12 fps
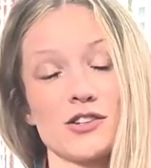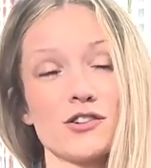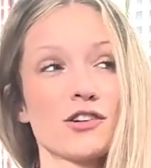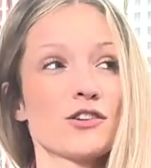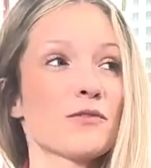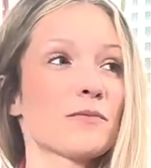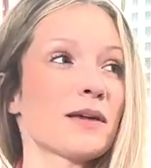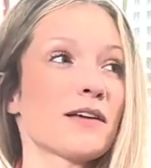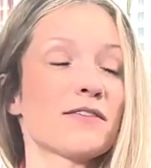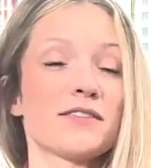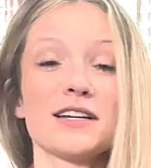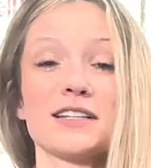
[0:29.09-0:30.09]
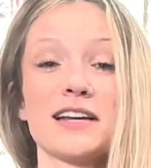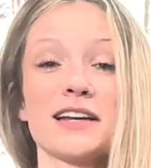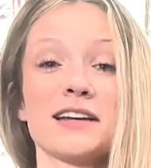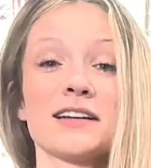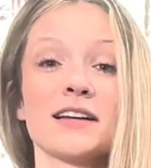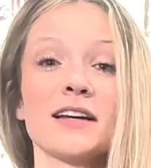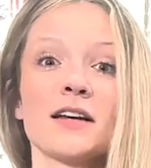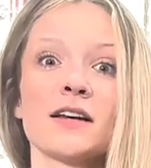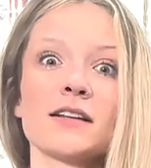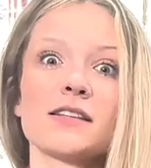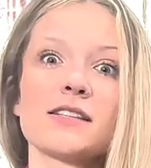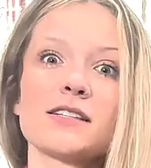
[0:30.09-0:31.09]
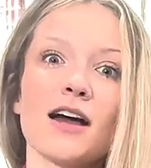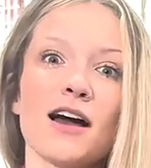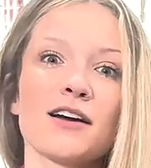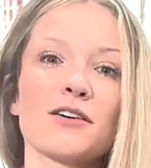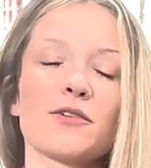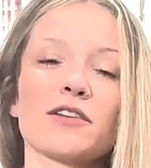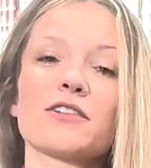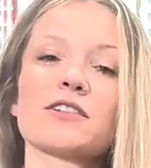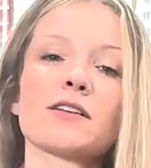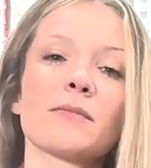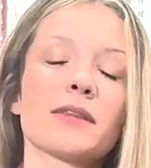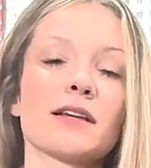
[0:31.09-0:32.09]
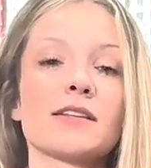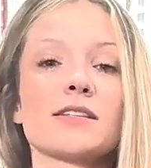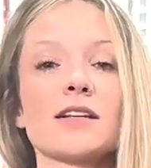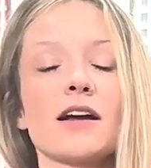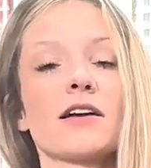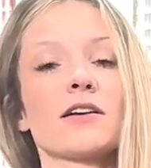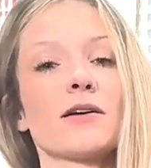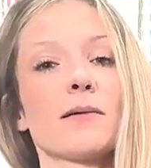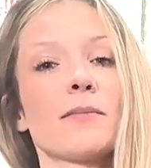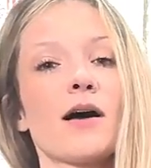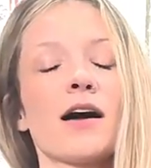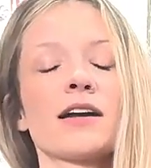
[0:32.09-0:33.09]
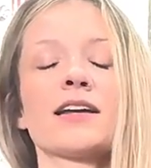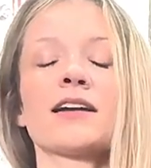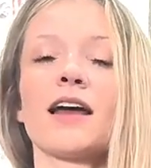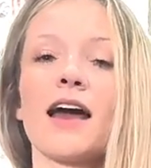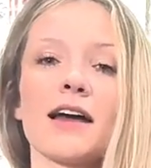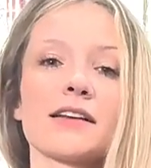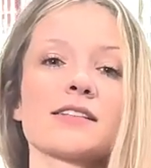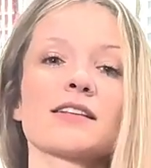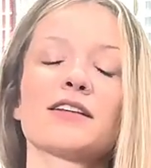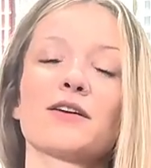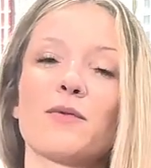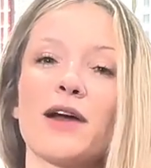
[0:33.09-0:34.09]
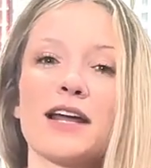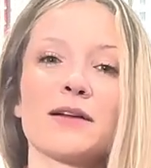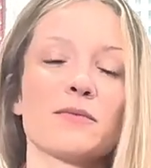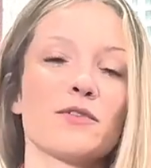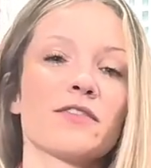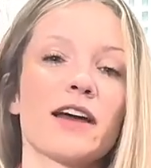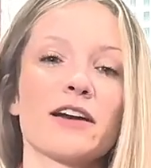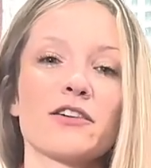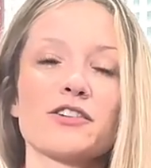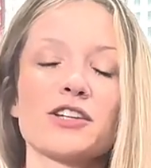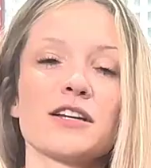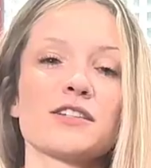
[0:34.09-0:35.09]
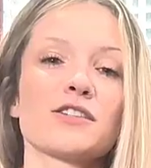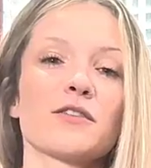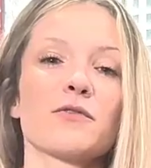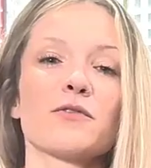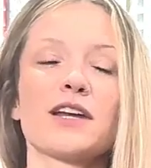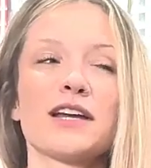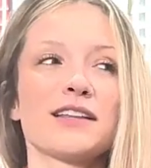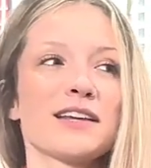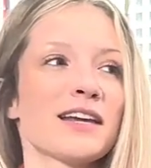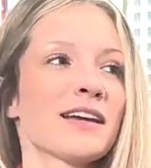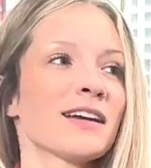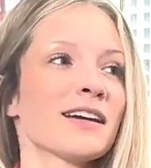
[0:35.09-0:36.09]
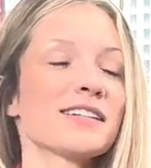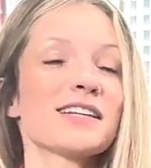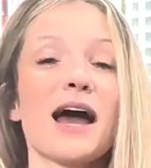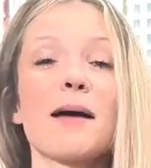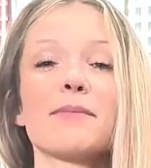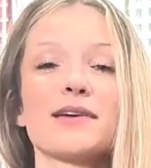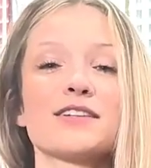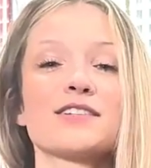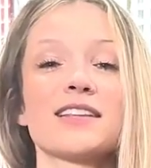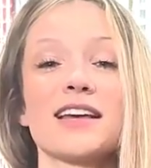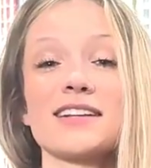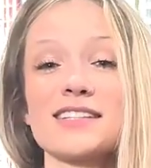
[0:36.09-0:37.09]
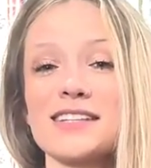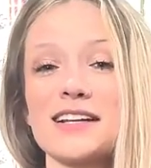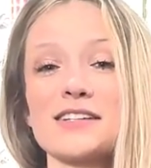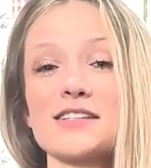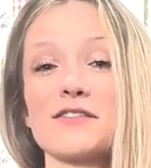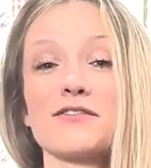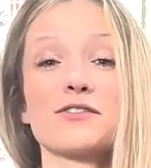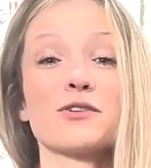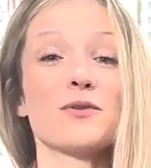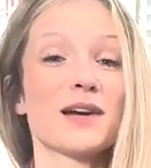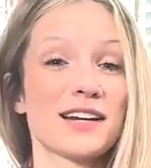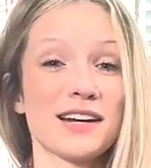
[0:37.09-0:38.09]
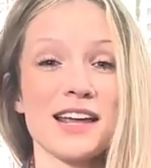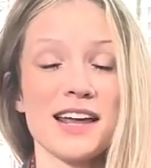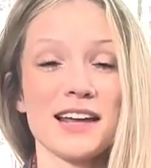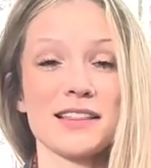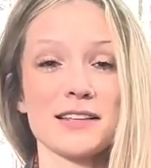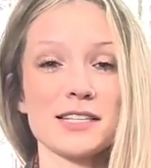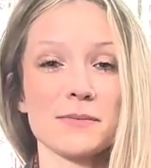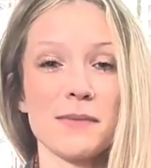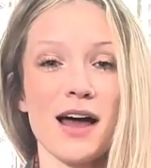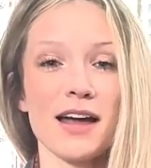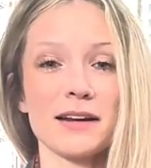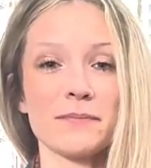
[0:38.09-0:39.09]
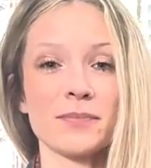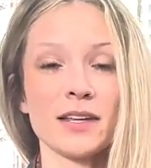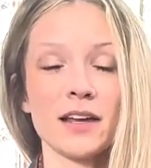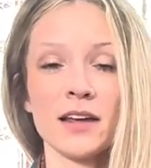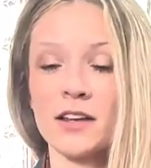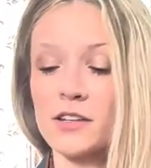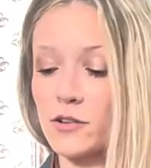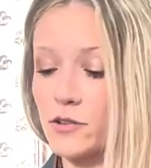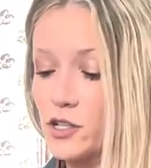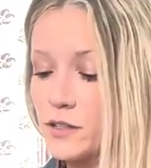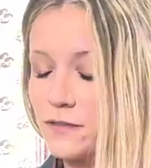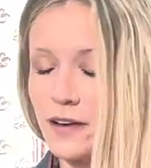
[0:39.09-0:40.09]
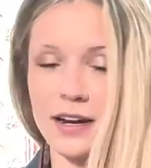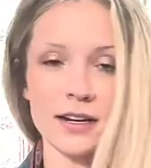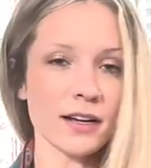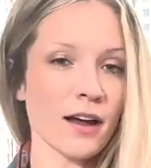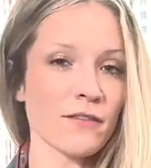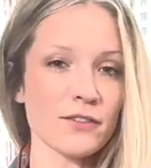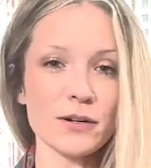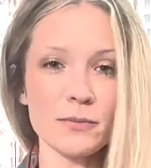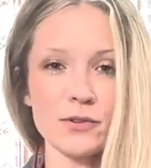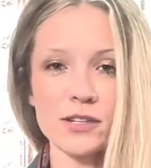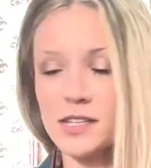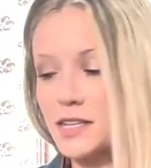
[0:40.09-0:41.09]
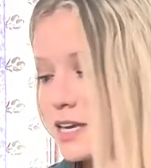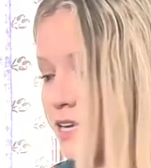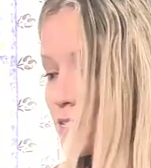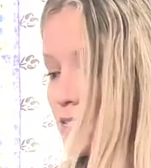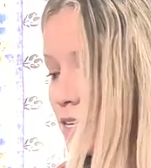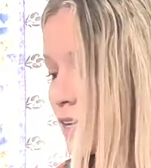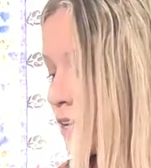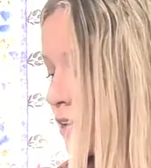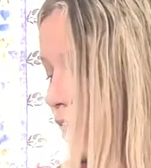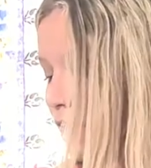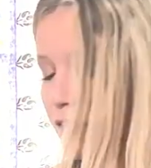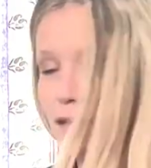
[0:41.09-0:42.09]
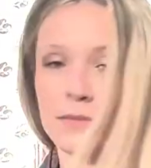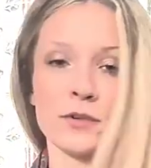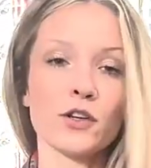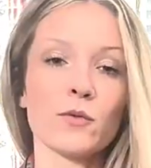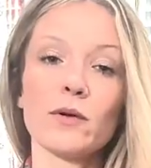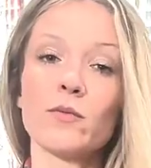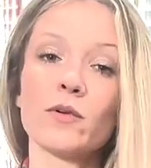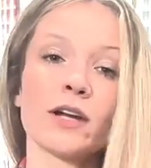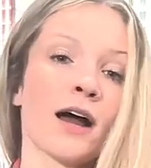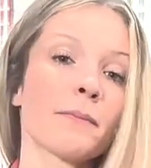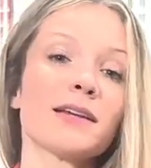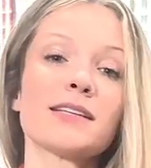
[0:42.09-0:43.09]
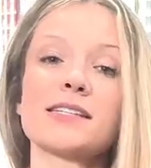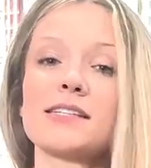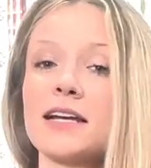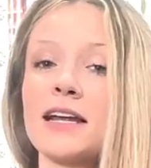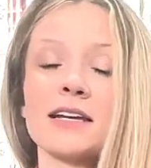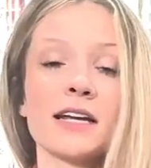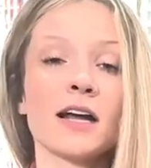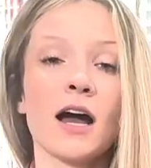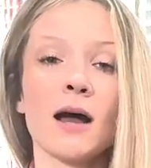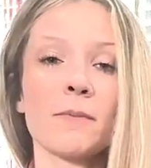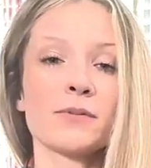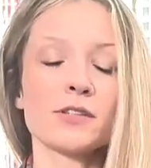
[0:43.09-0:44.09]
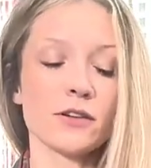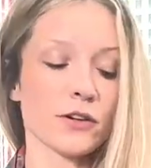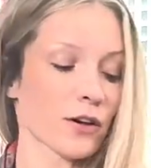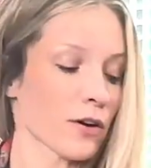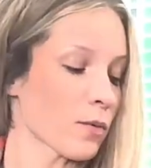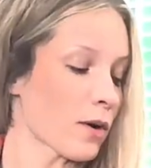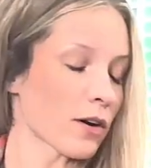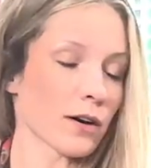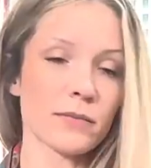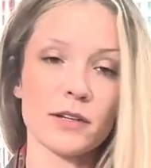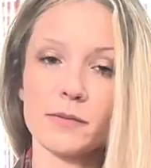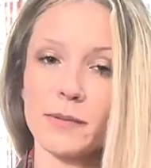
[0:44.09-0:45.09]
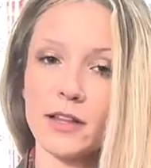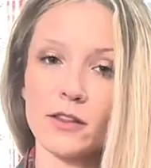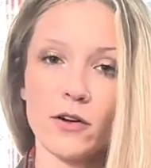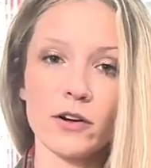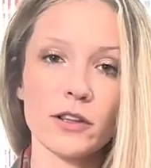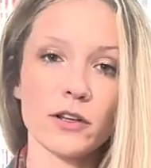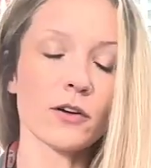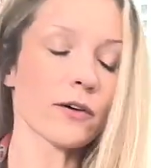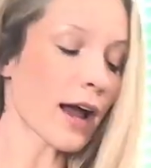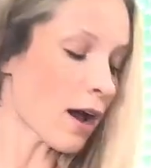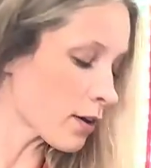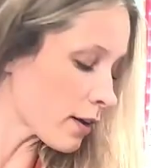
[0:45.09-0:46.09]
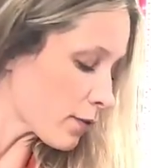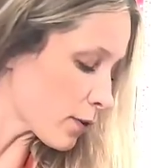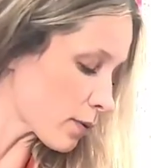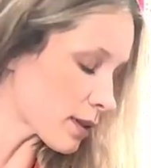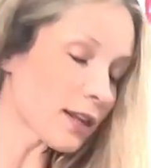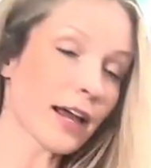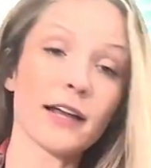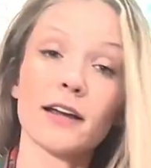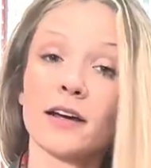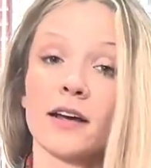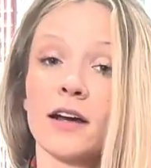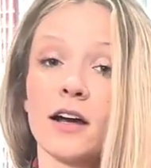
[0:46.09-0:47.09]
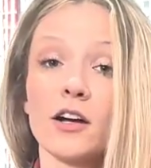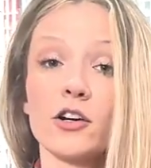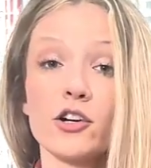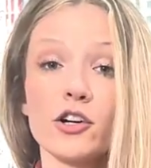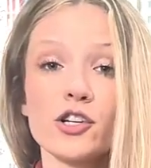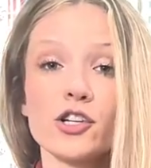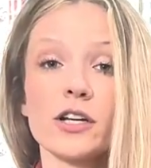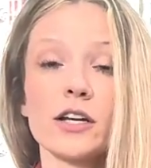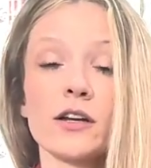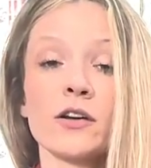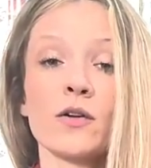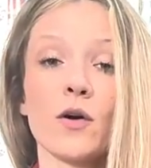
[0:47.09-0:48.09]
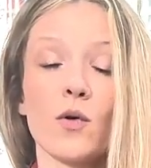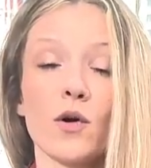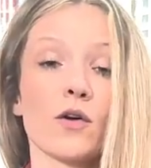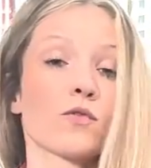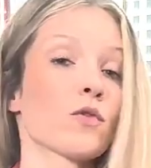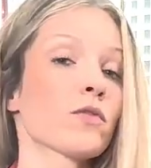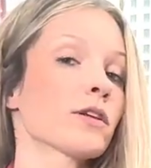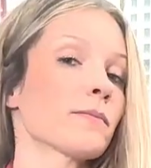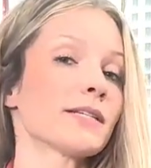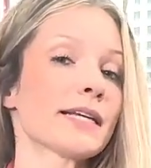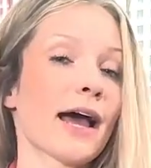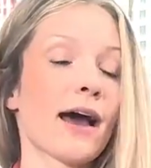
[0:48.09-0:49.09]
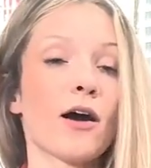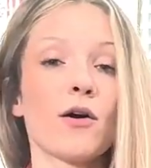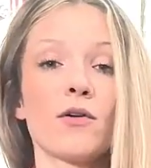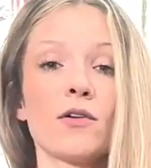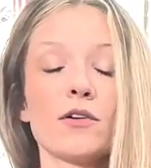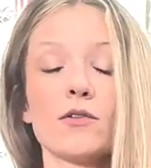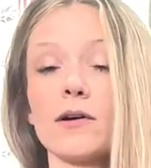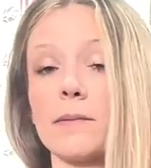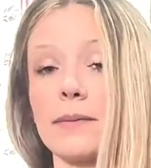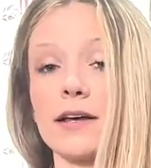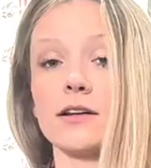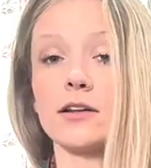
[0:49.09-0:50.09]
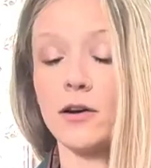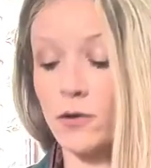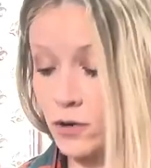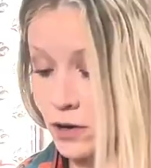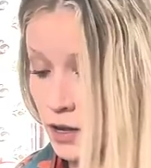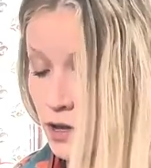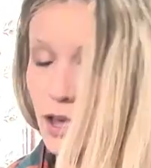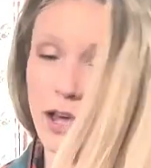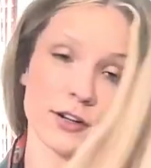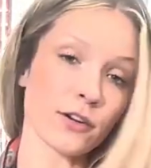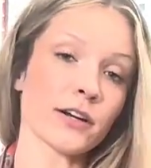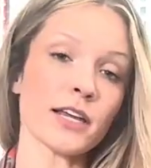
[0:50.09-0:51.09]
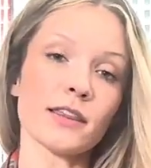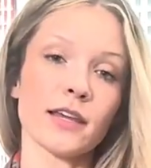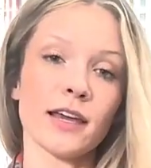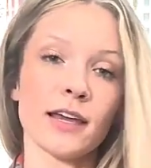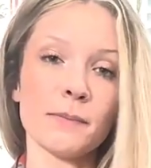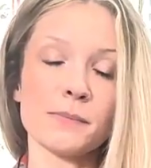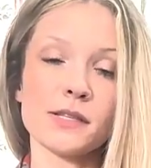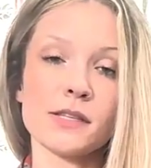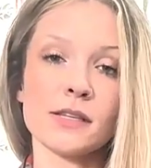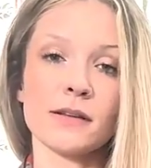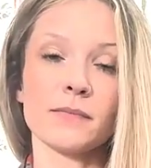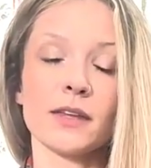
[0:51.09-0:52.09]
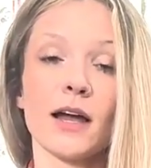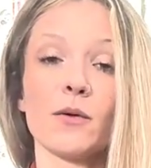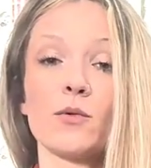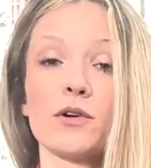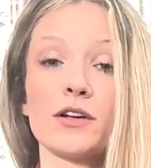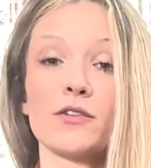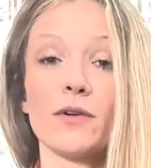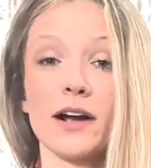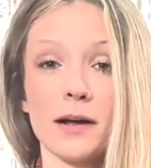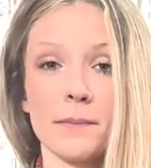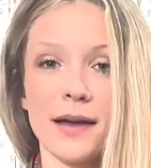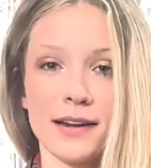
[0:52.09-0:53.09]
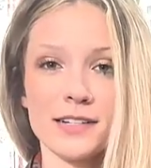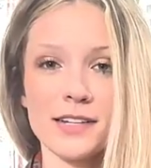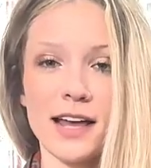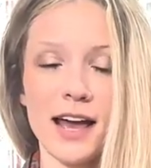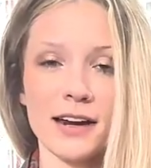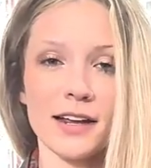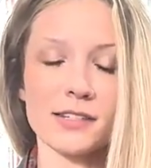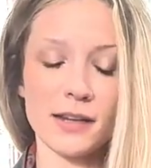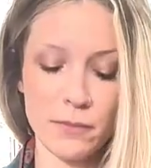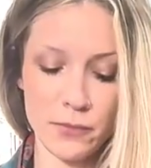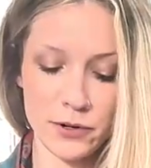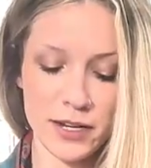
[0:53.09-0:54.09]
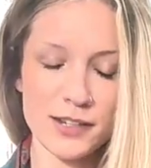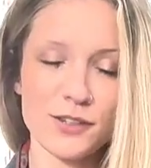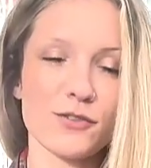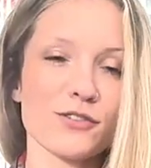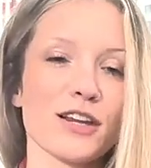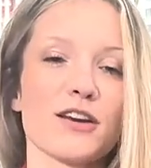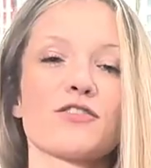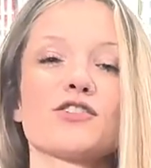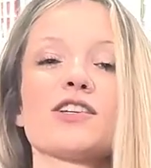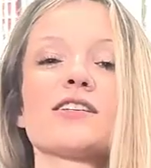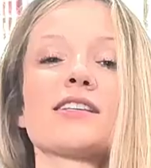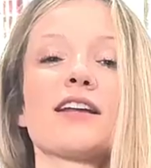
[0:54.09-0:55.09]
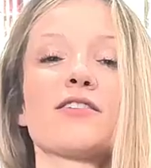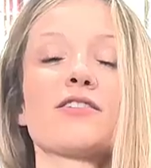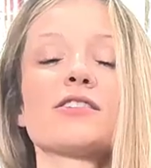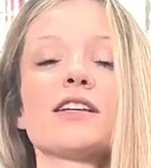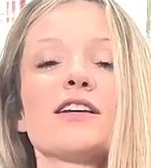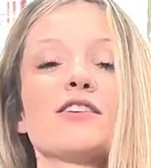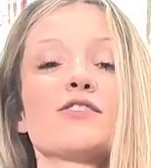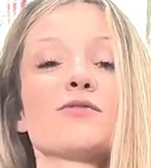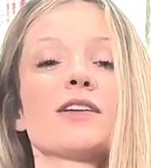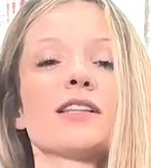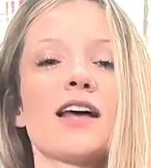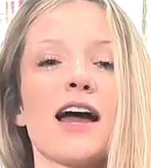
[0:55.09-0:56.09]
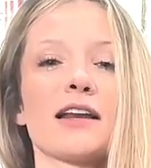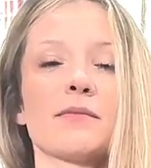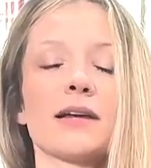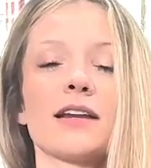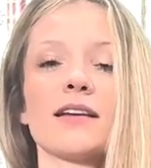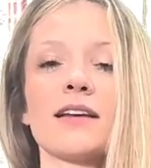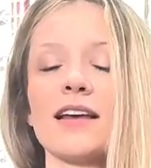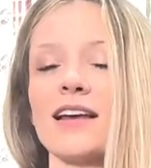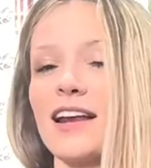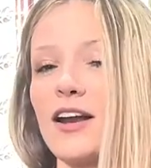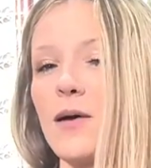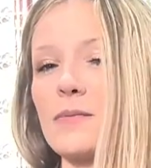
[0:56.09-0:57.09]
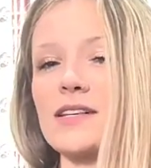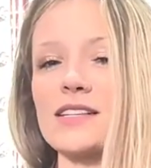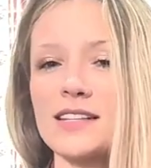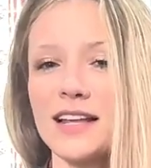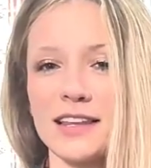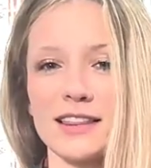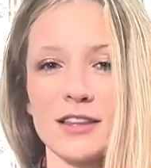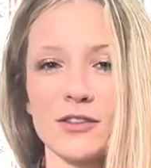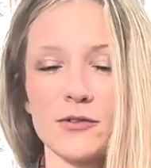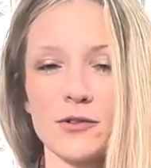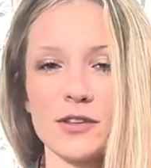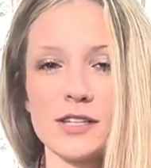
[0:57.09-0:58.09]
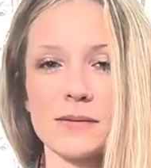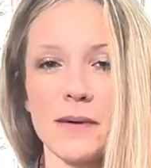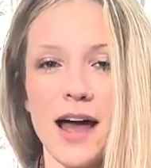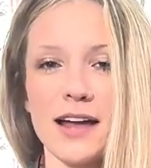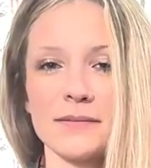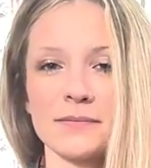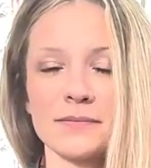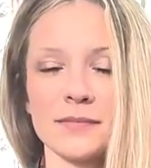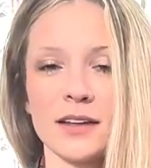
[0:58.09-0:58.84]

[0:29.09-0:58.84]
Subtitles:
Should you be feeling stuck or there's something stuck in your body, an excellent way to move energy is to really tap into that sense of fluidity in the spine. So just find a comfortable seat. We will not be standing up, so you're welcome to just be low to the ground. If you would like a cushion or a rolled up towel or a pillow underneath the hips, I would recommend that, as it brings those energy centers into alignment and helps us lengthen through the spine.